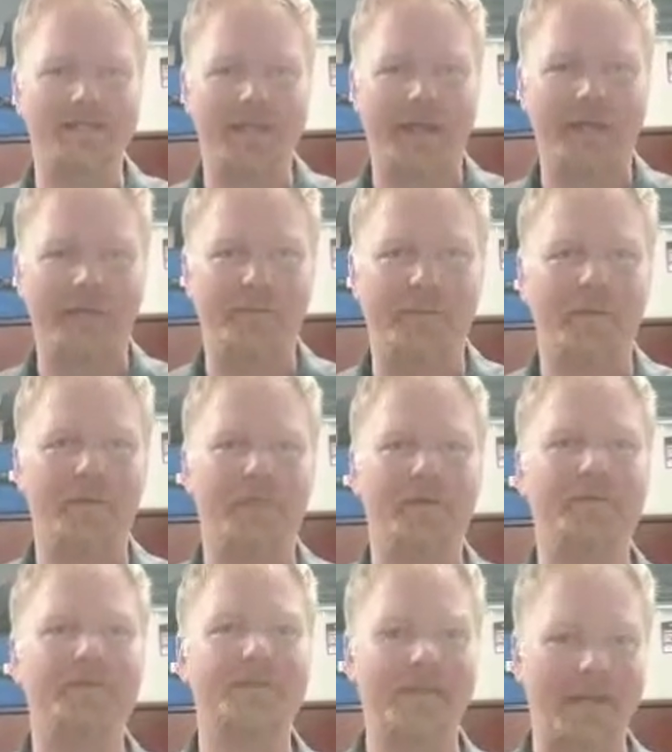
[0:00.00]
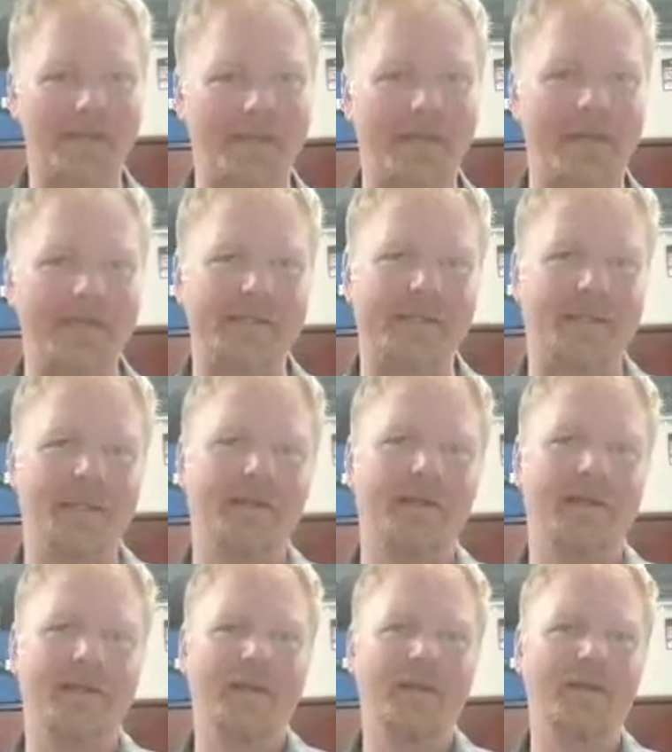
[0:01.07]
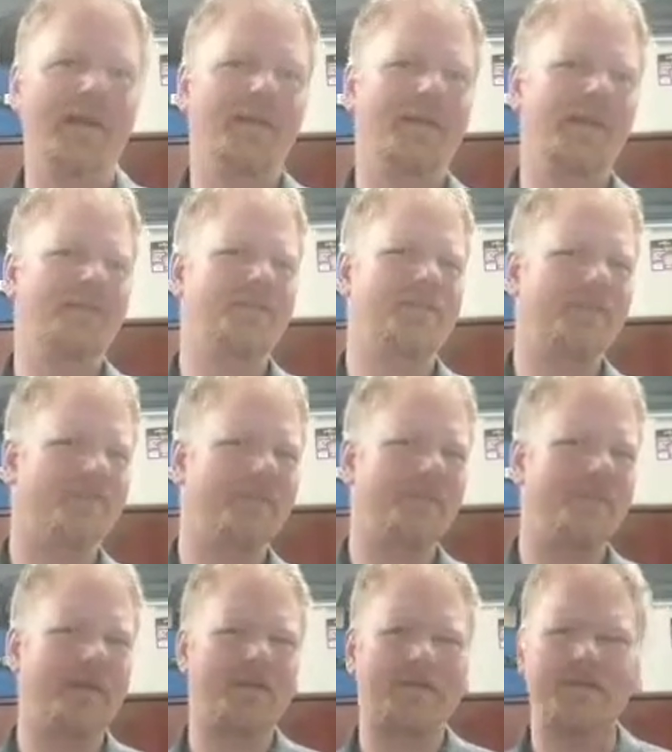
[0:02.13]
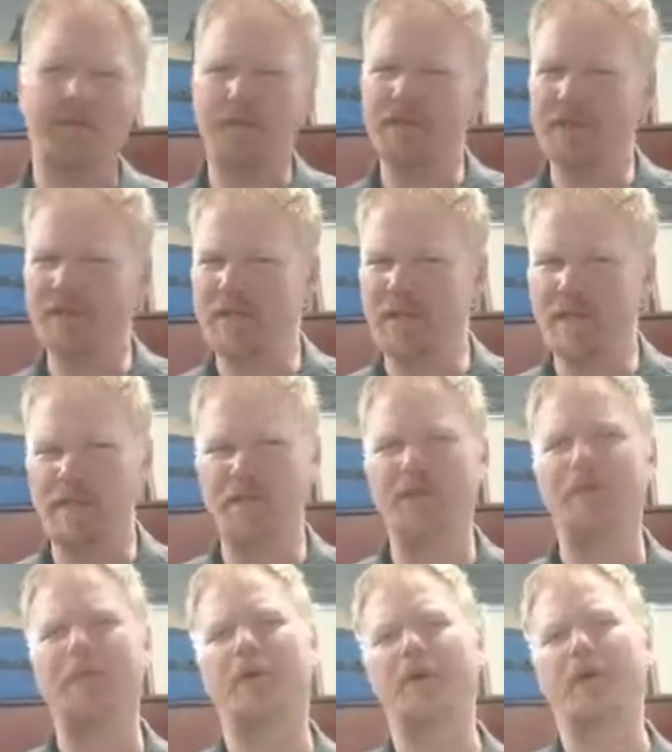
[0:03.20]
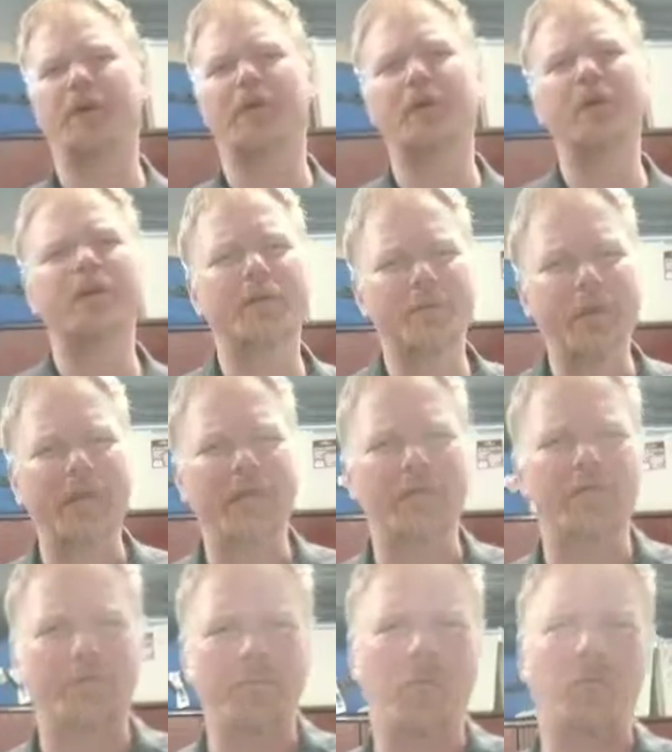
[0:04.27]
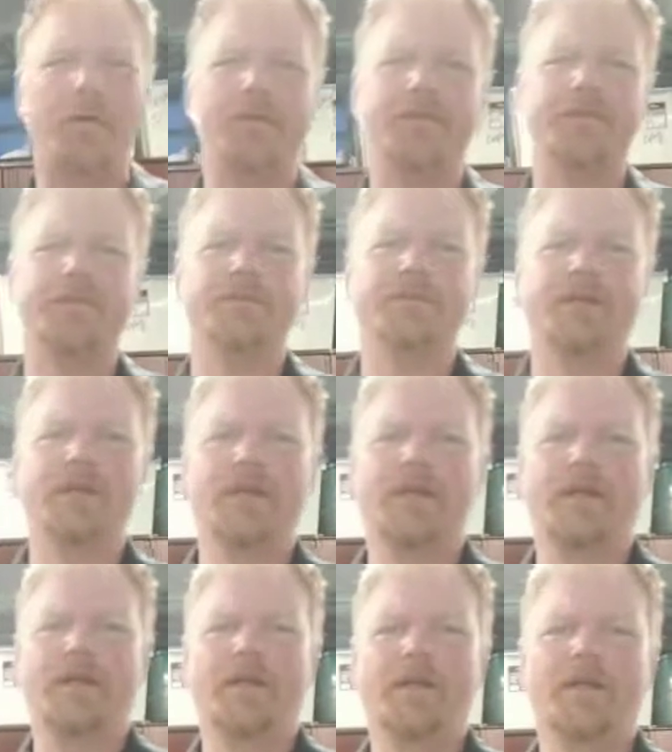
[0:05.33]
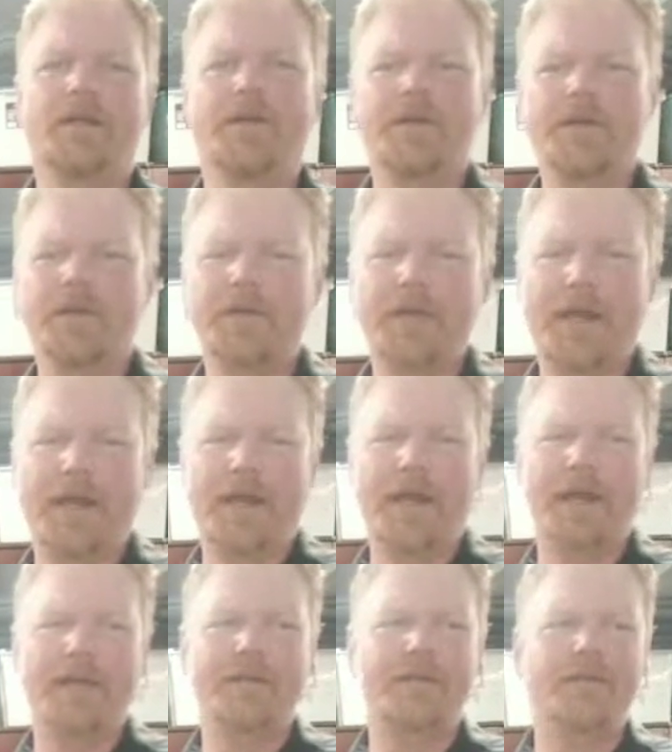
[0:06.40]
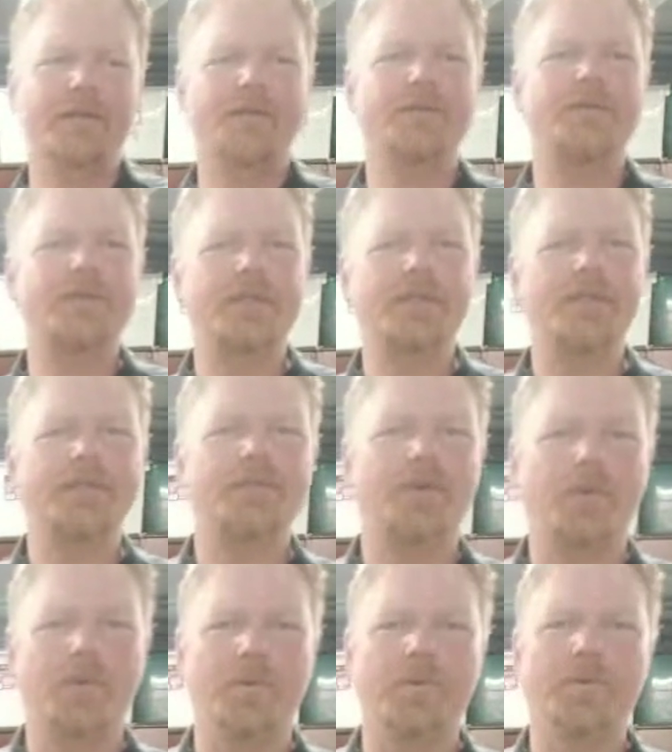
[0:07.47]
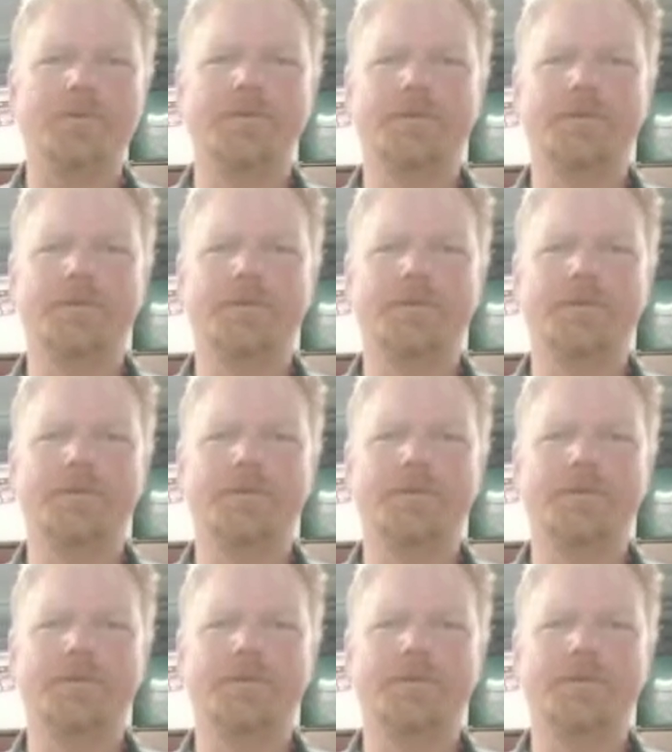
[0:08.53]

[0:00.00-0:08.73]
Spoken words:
standard work, stabilizing it, that's usually about the 1st to 2nd year mark. You're good at making reports. You're good at using the tools.